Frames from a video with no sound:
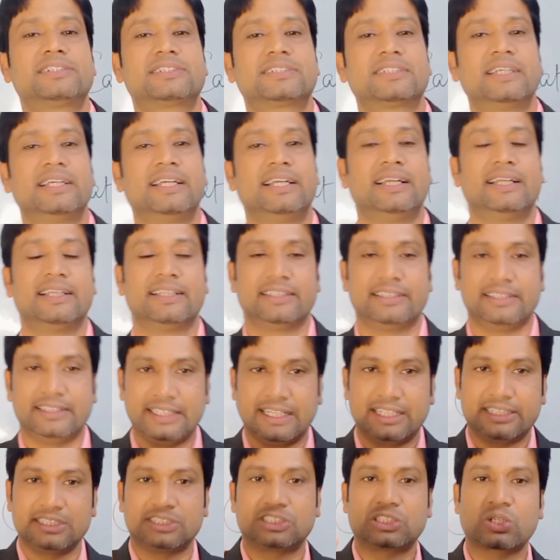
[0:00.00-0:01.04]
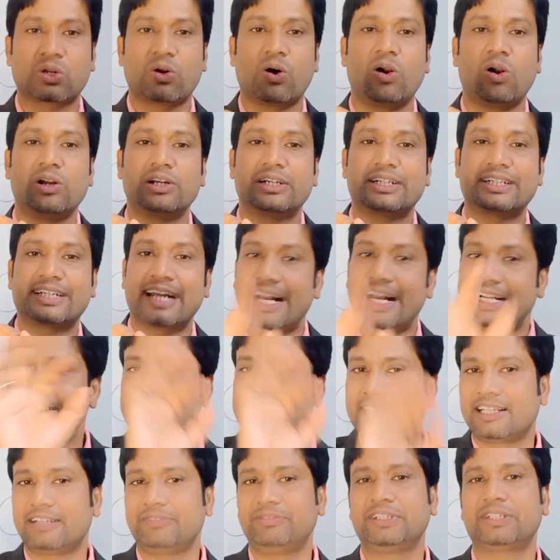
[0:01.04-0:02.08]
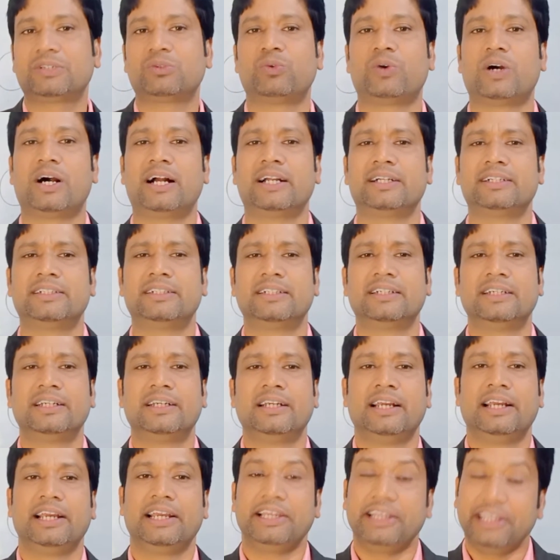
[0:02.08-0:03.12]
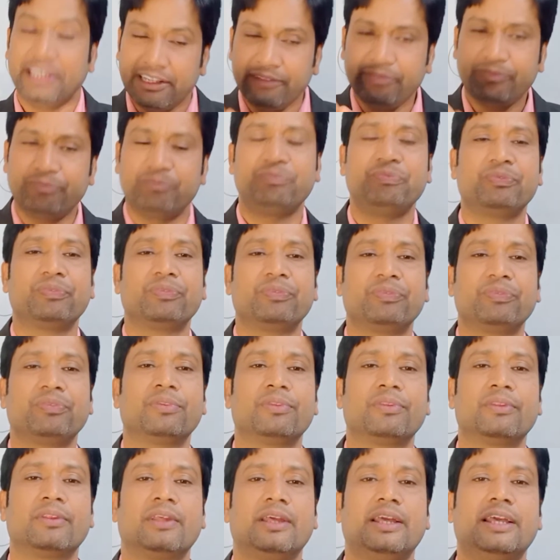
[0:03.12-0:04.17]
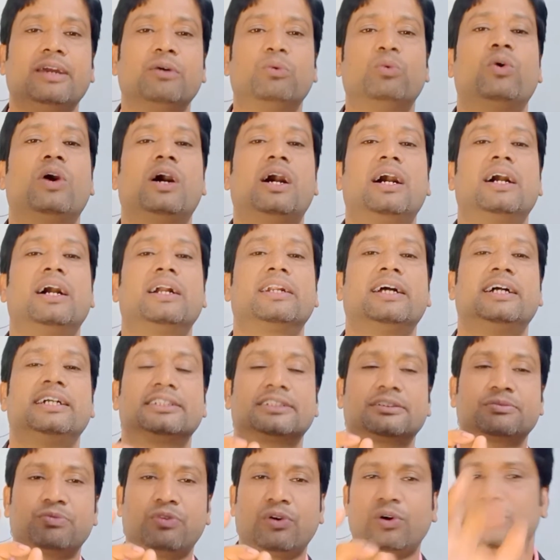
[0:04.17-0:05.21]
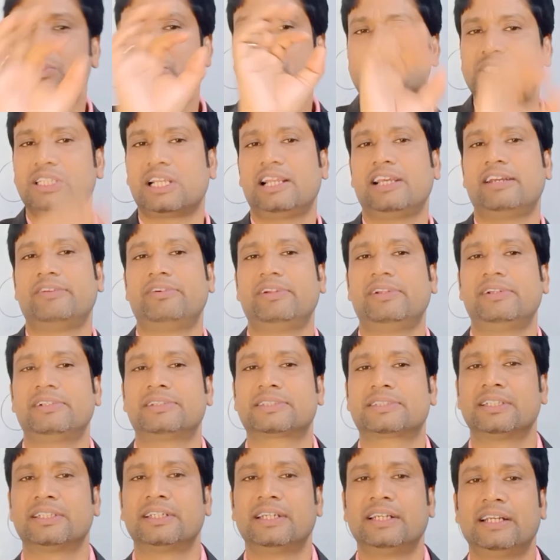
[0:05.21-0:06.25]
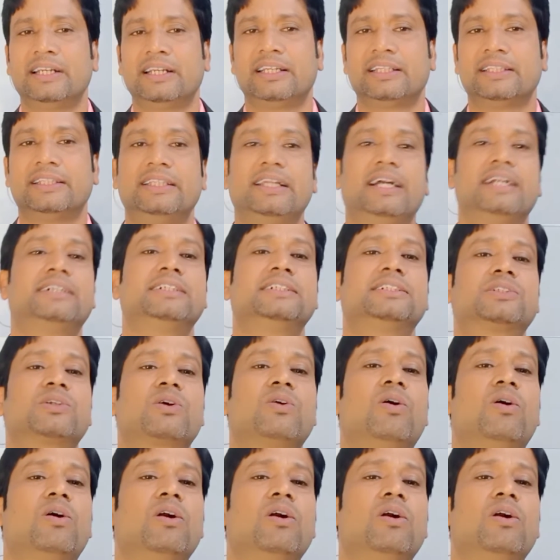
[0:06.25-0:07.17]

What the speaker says: that is called trisyllabic word. If a word has four syllables, that is called